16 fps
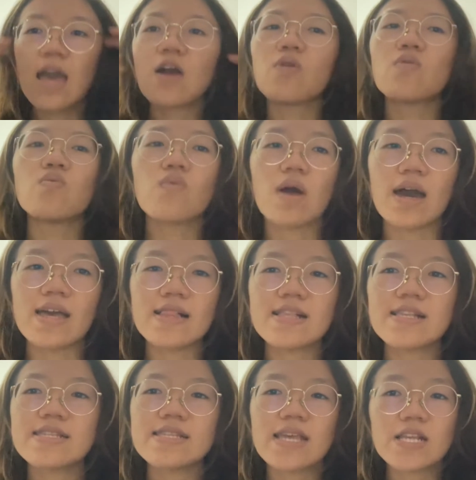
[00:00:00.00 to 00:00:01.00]

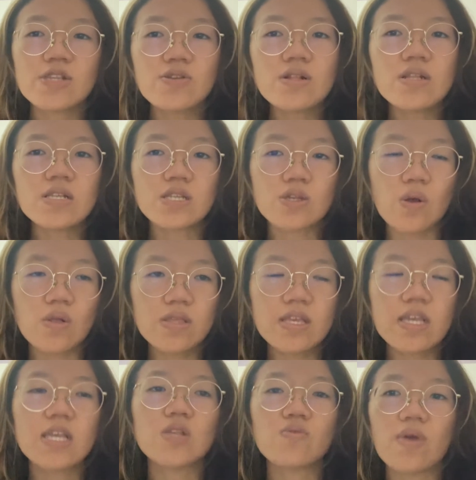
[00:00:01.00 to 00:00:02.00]
While sexual assault
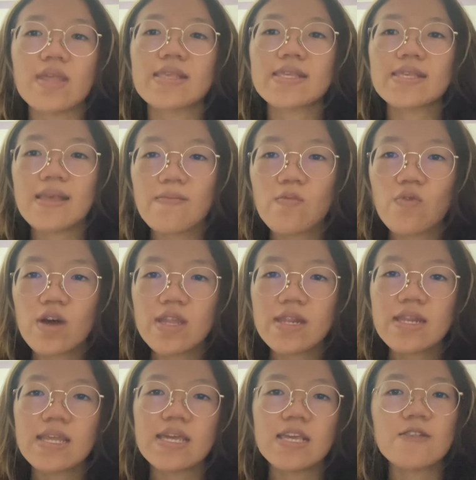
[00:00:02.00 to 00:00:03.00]
is when
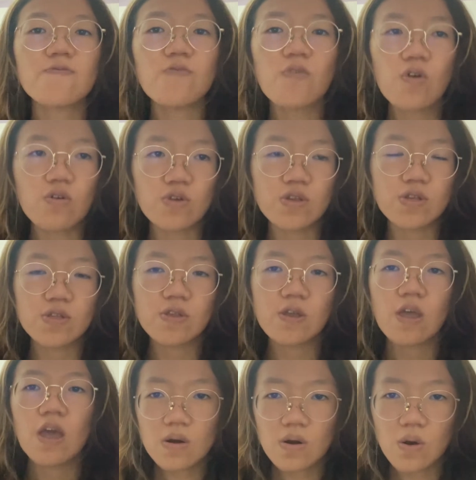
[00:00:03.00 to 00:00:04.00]
someone is forced,
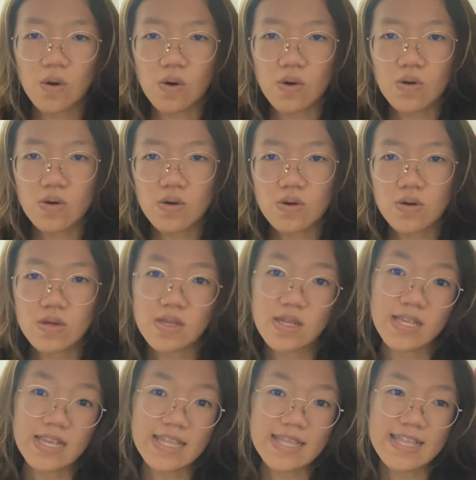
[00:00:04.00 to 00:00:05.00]

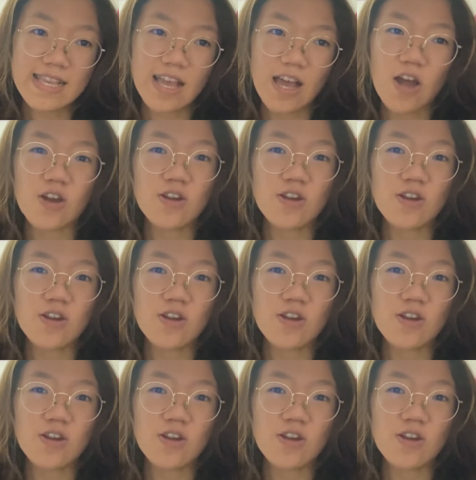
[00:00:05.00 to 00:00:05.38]
coerced, or